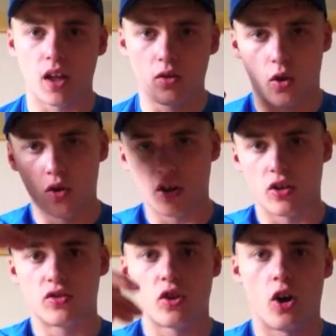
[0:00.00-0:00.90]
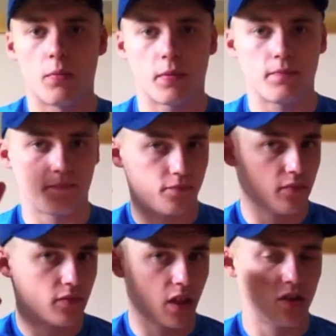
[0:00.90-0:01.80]
longer on top,
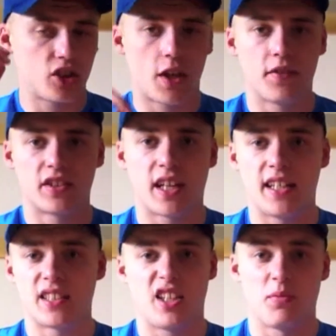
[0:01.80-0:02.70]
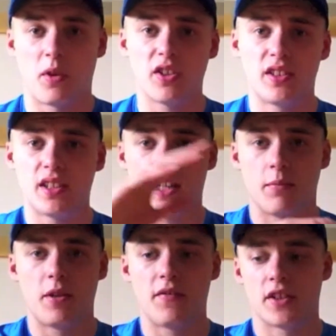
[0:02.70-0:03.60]
shaving sides, and you've probably seen that in the
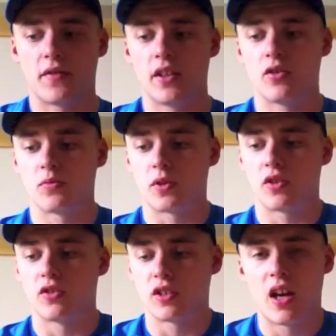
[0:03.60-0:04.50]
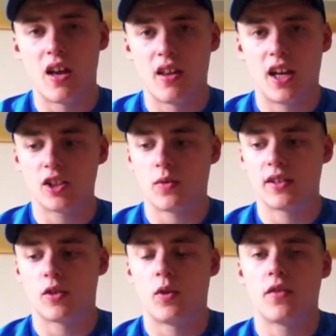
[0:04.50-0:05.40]
previous videos because that's what I
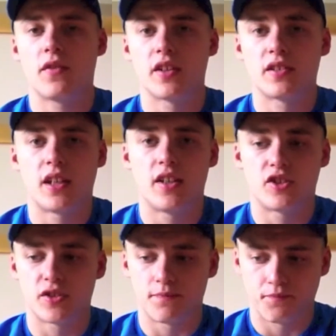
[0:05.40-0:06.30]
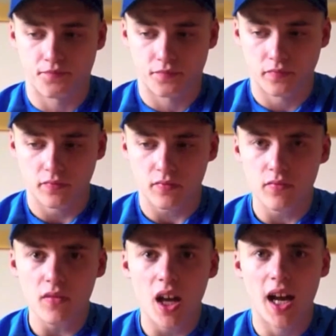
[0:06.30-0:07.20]
did wear for a stage.
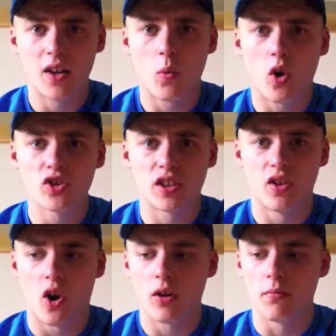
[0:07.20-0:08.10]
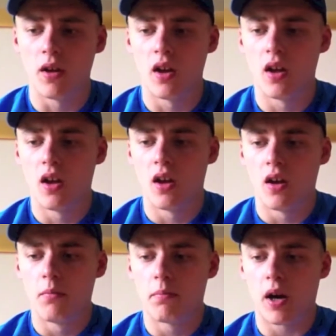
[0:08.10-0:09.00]
And it was the norm.
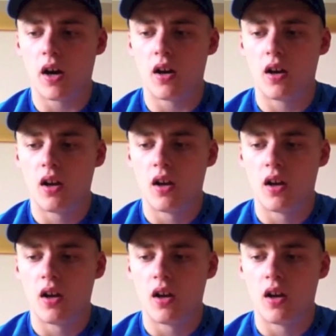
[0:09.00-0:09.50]
But